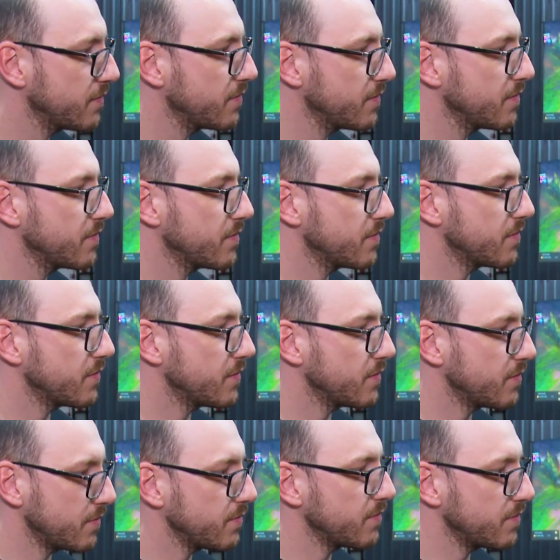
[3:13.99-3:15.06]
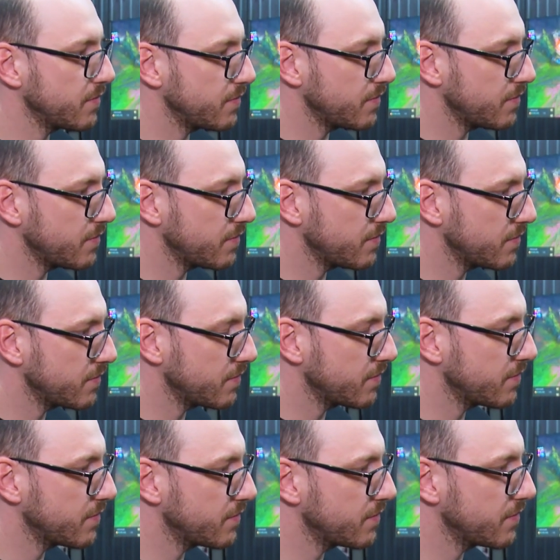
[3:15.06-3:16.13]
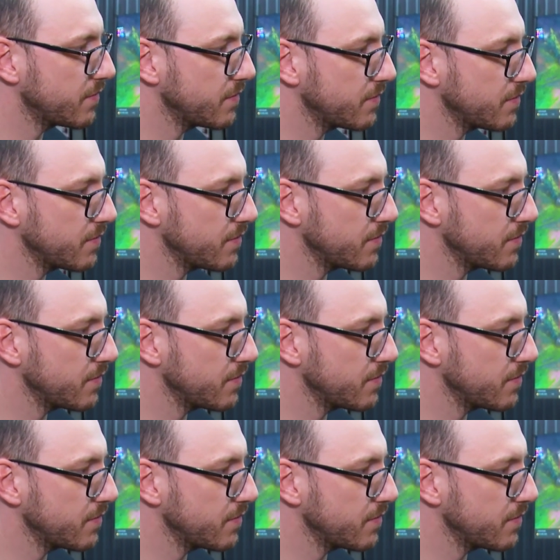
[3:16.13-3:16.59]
(silent)